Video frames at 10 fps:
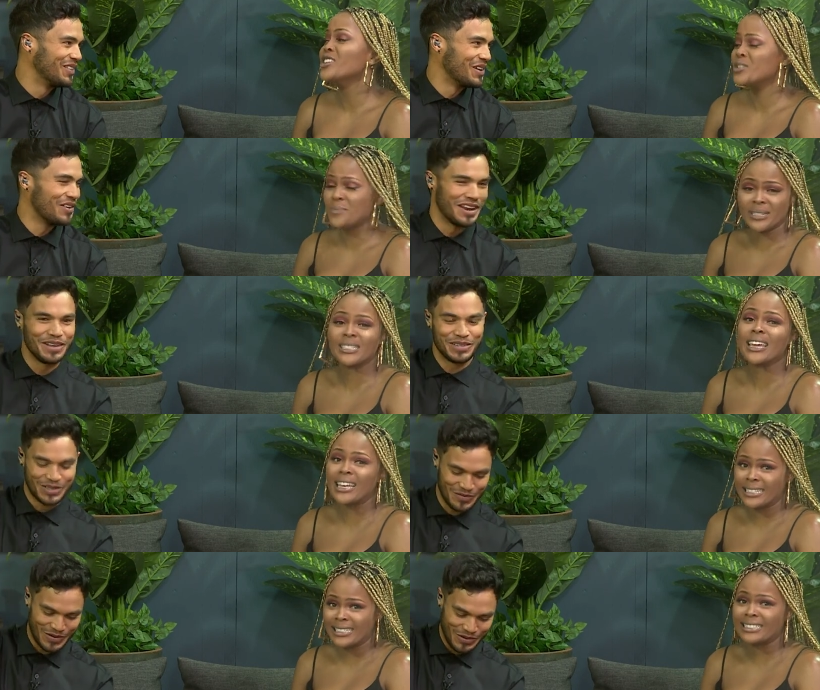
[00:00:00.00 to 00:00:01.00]
Speaker 1: their
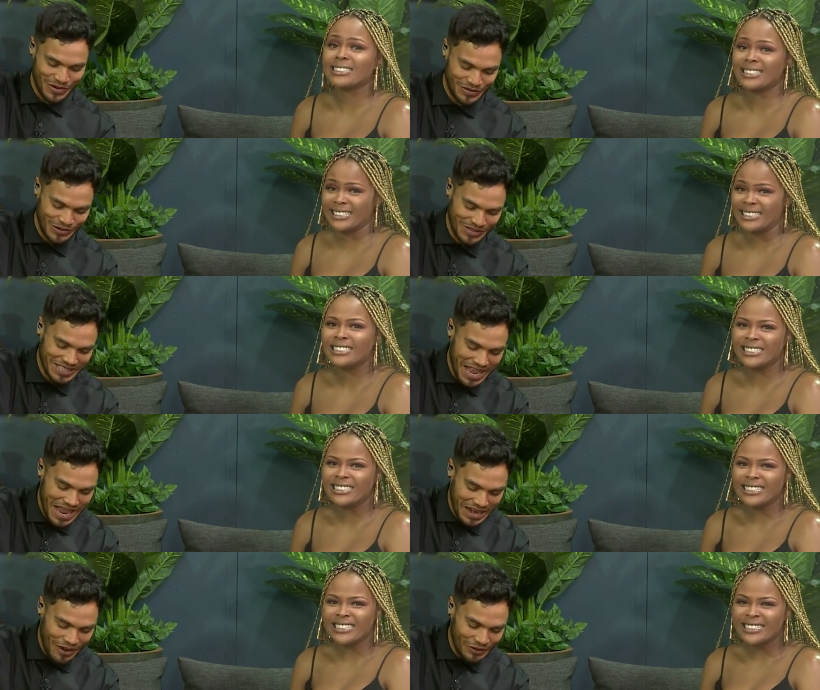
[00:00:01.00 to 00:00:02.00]
relationship in order, of
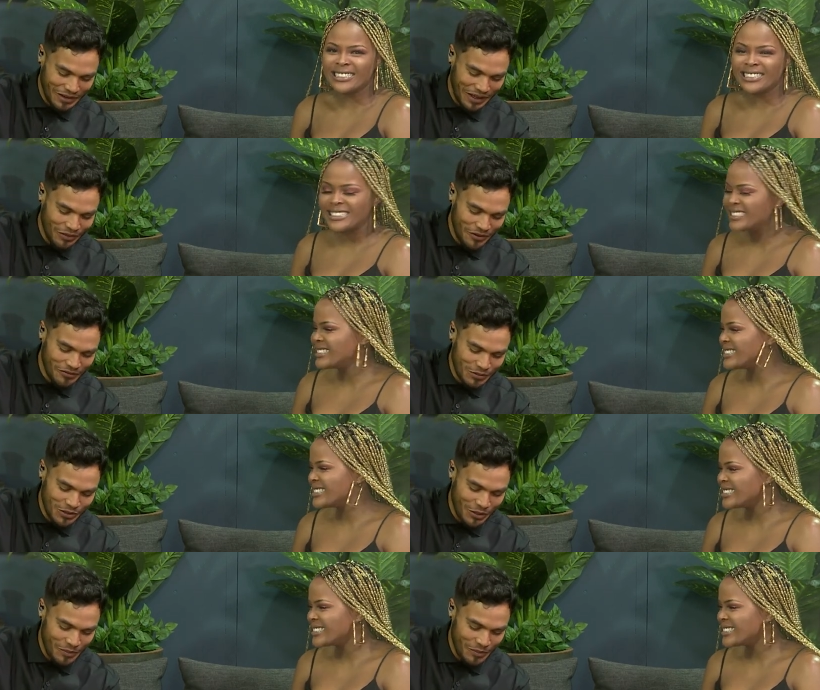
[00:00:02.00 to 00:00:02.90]
course. Now we've got another one from